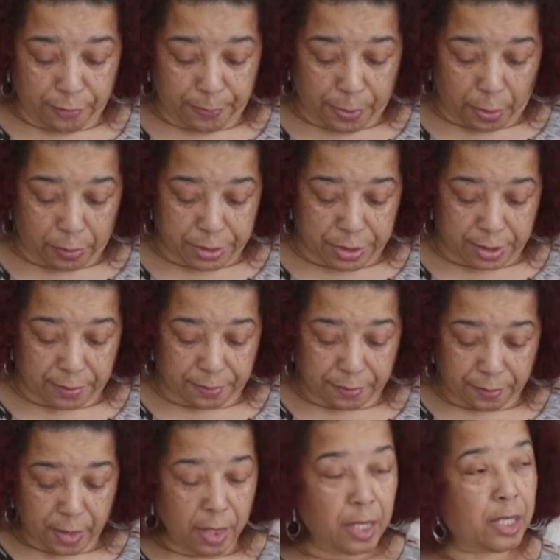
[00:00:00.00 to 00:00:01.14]
person,
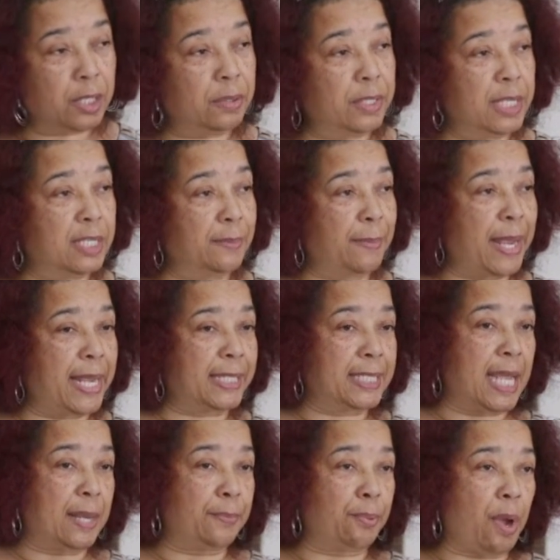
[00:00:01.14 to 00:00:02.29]
you need to
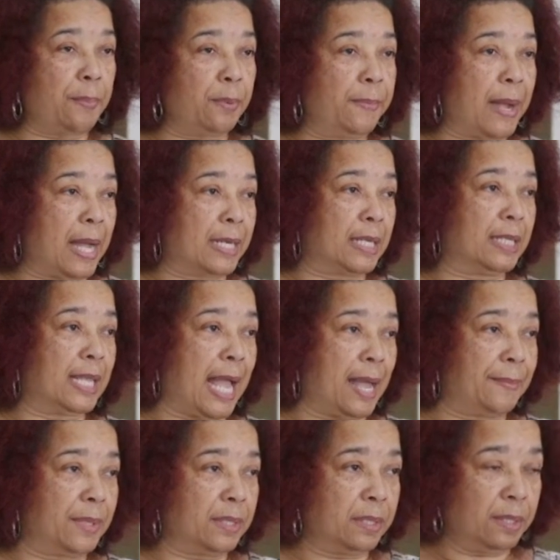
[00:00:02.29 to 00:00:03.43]
maintain proper body
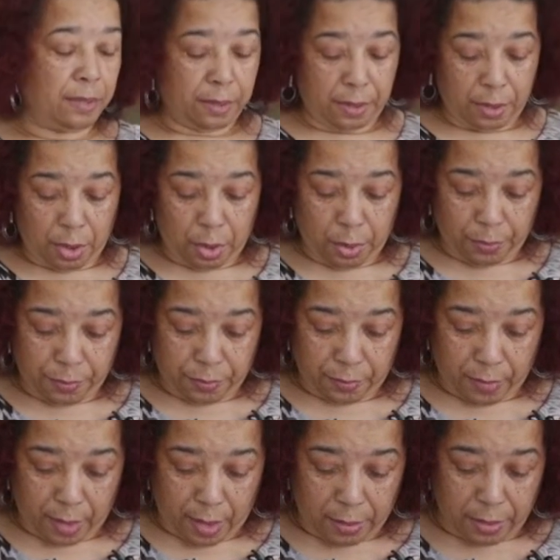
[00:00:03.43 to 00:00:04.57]
alignment.
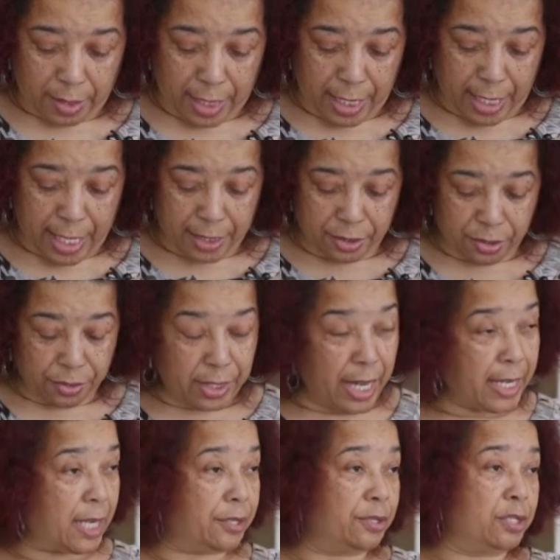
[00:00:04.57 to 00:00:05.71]
Your head and your
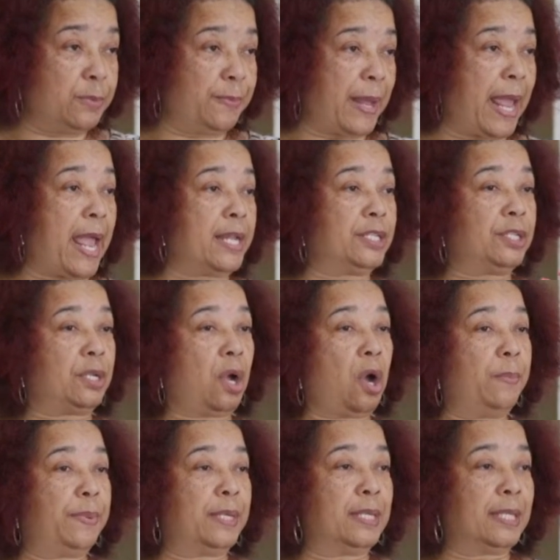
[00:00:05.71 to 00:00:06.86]
neck and your spine should all
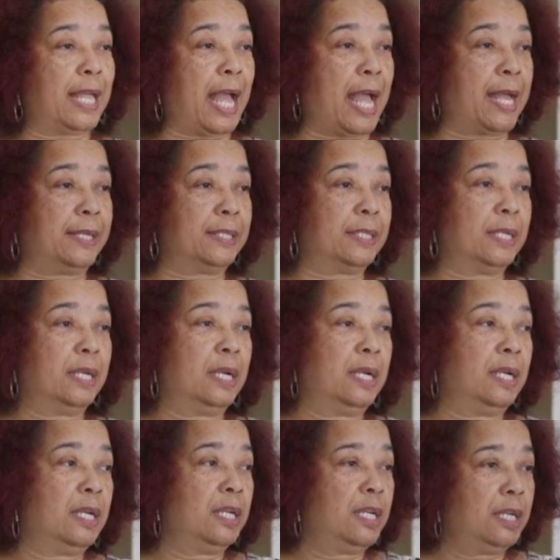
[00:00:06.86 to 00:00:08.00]
be aligned.
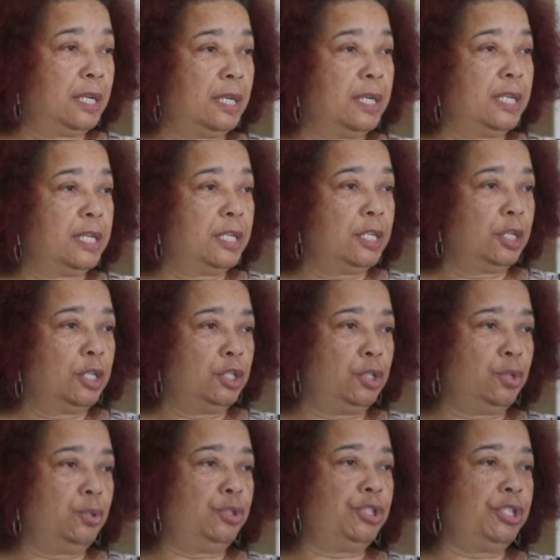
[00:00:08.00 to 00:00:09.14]

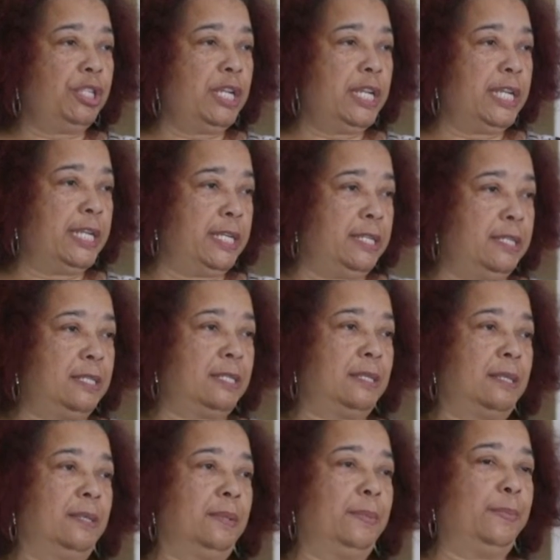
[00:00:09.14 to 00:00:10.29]
Use your knees.
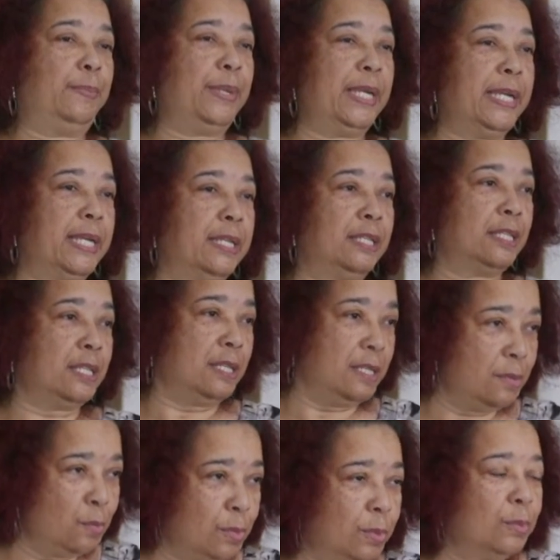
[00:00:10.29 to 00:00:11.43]
Bend.
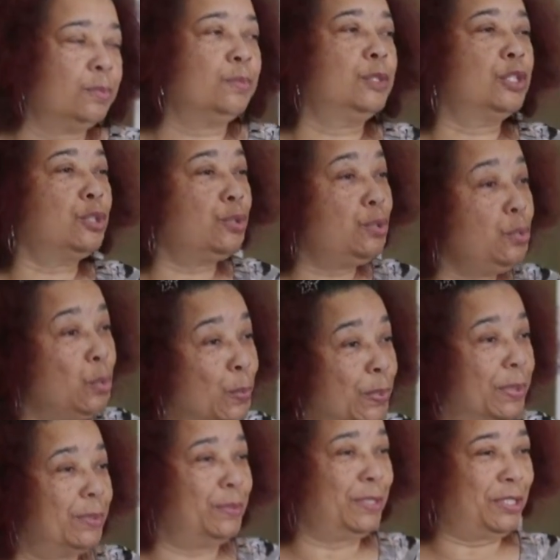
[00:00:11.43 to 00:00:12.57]
Stoop
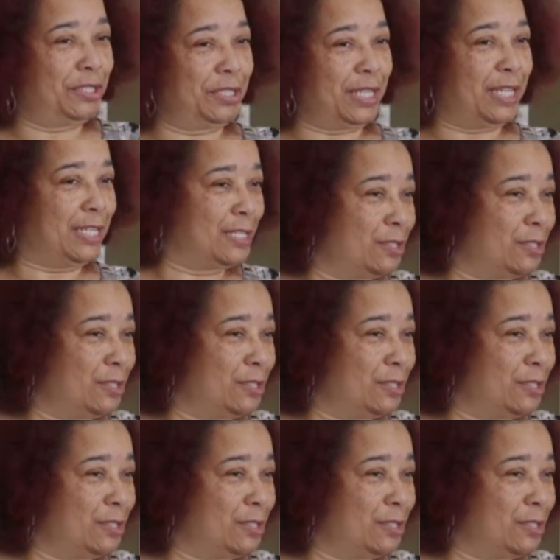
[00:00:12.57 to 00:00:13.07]
with your knees.